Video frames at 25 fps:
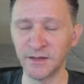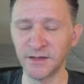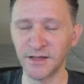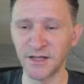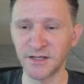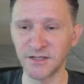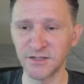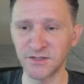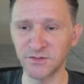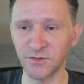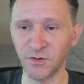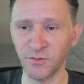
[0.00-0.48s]

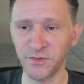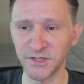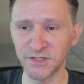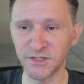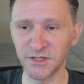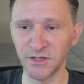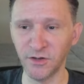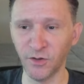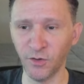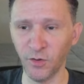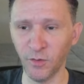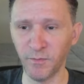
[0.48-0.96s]
So this
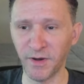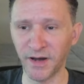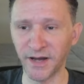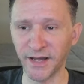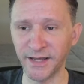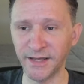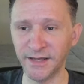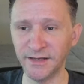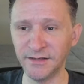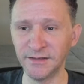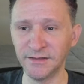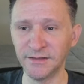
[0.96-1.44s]
null
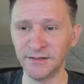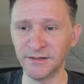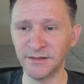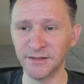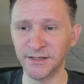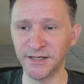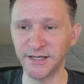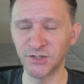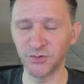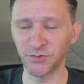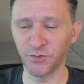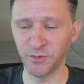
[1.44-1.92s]
byte
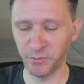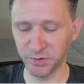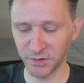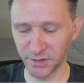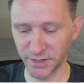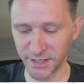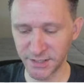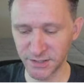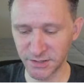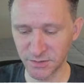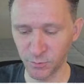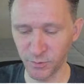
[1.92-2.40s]
gets
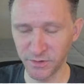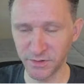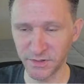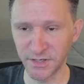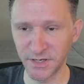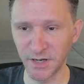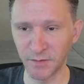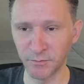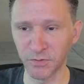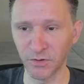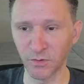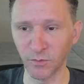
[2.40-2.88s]
replaced with the
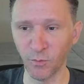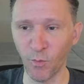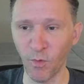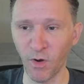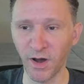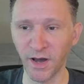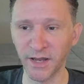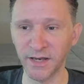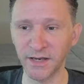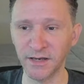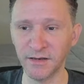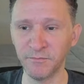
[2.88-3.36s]
number
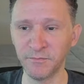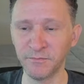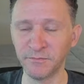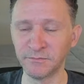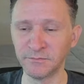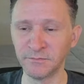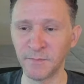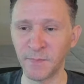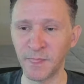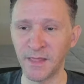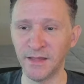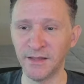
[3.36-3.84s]
1,
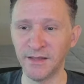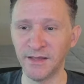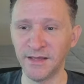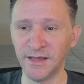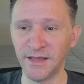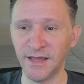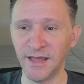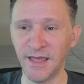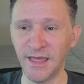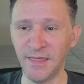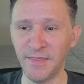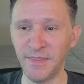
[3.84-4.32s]

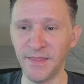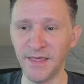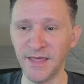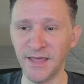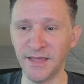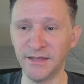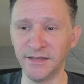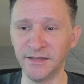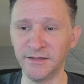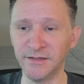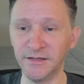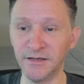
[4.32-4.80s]
and
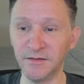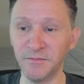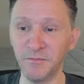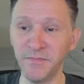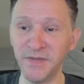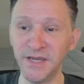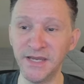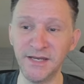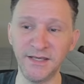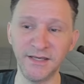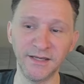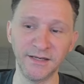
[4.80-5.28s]
then the
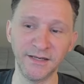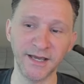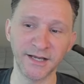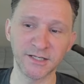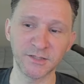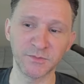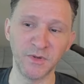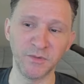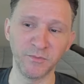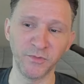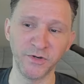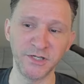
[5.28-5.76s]
immediate
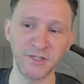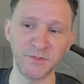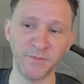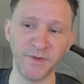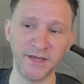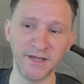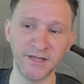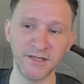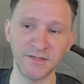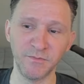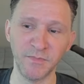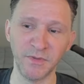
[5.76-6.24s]
next memory
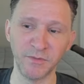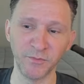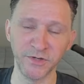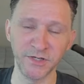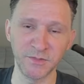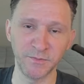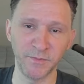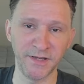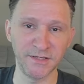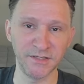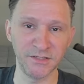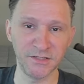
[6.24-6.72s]
space
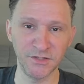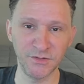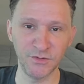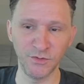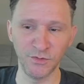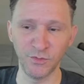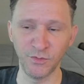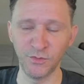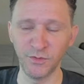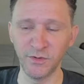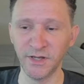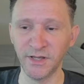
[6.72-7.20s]

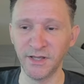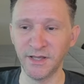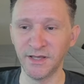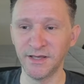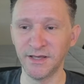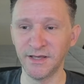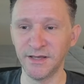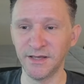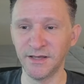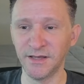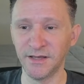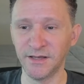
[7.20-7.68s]
2,
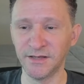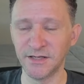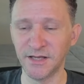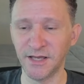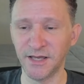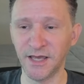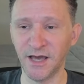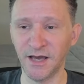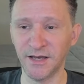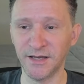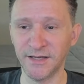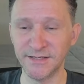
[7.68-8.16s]

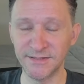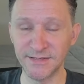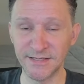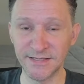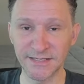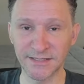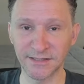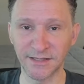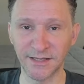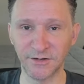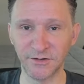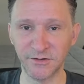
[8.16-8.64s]
is
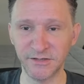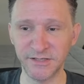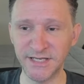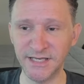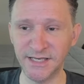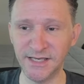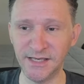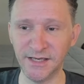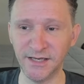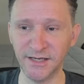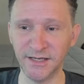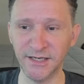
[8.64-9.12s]
this letter
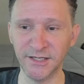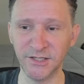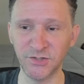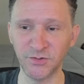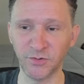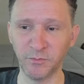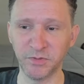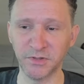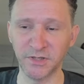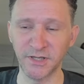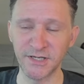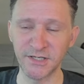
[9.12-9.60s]
T. It gets
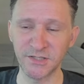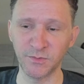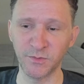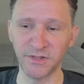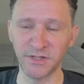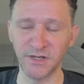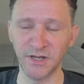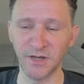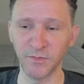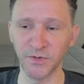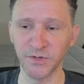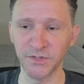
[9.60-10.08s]
replaced with
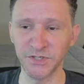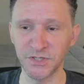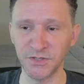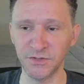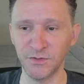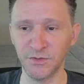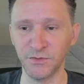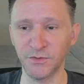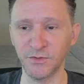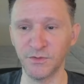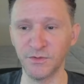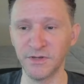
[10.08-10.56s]
the number
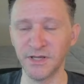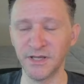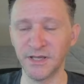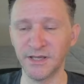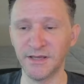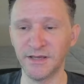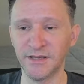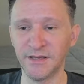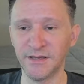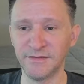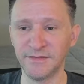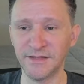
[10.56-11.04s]
2.
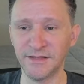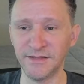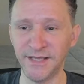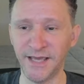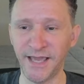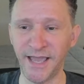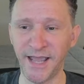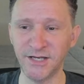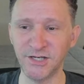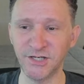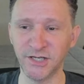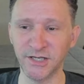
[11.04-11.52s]
Then
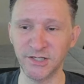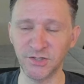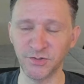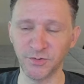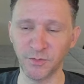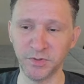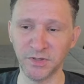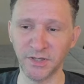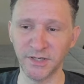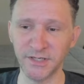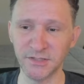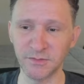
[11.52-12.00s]
the H gets
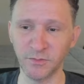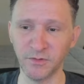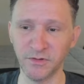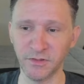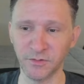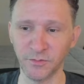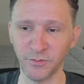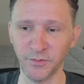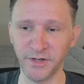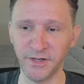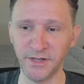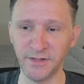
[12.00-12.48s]
replaced with
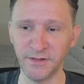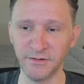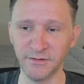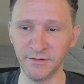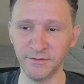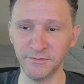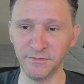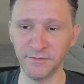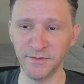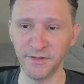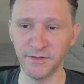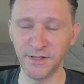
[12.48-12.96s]
3.
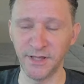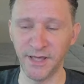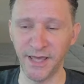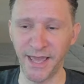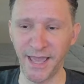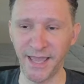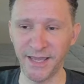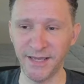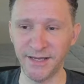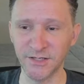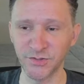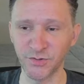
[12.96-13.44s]
The
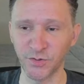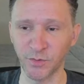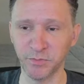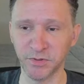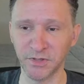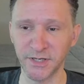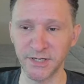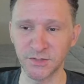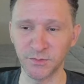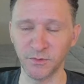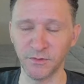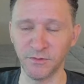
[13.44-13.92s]
A gets
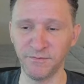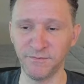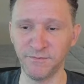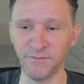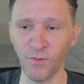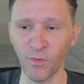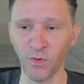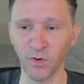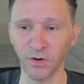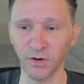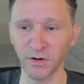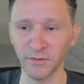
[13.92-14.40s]
replaced with
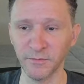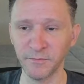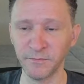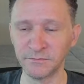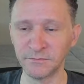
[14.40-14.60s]
4.